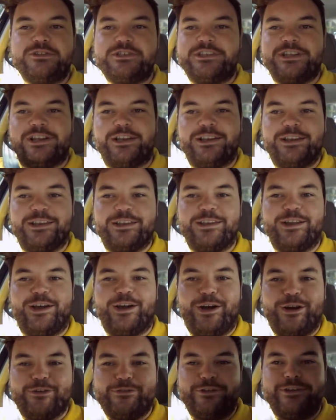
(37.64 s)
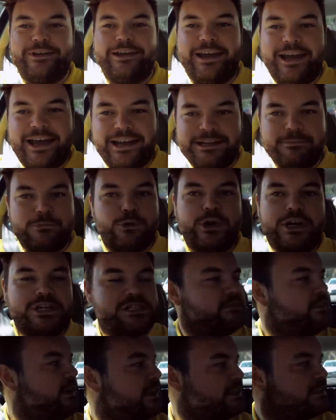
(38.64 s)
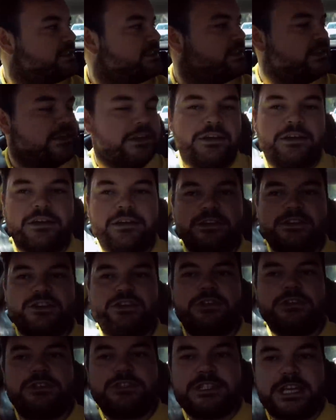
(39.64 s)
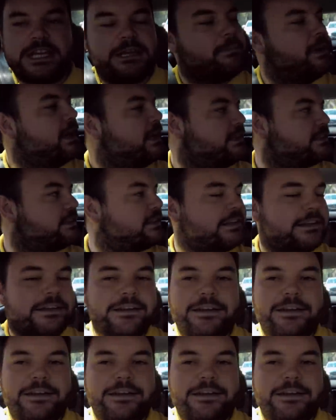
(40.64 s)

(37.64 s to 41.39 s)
you still offer any mortgage advice to teammates?